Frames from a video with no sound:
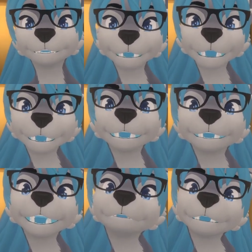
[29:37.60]
right now,
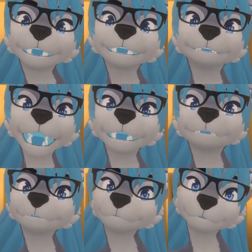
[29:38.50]
but
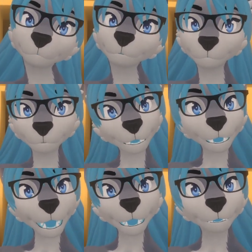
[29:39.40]
the
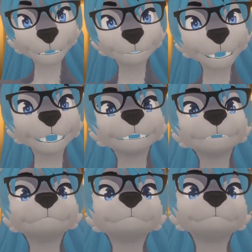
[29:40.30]
game is still
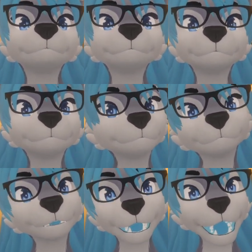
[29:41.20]

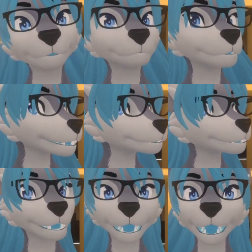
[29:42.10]
not complete. I
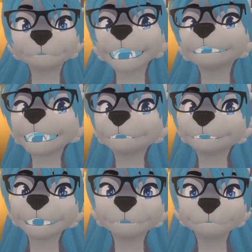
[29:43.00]
think
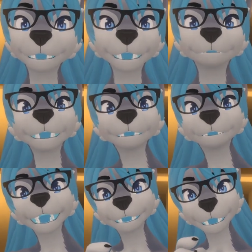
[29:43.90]
they
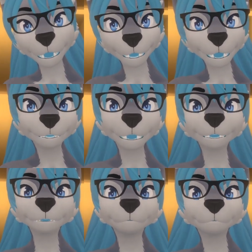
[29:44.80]
proclaim that it's in
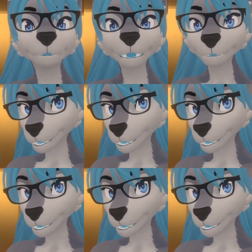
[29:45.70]
beta. In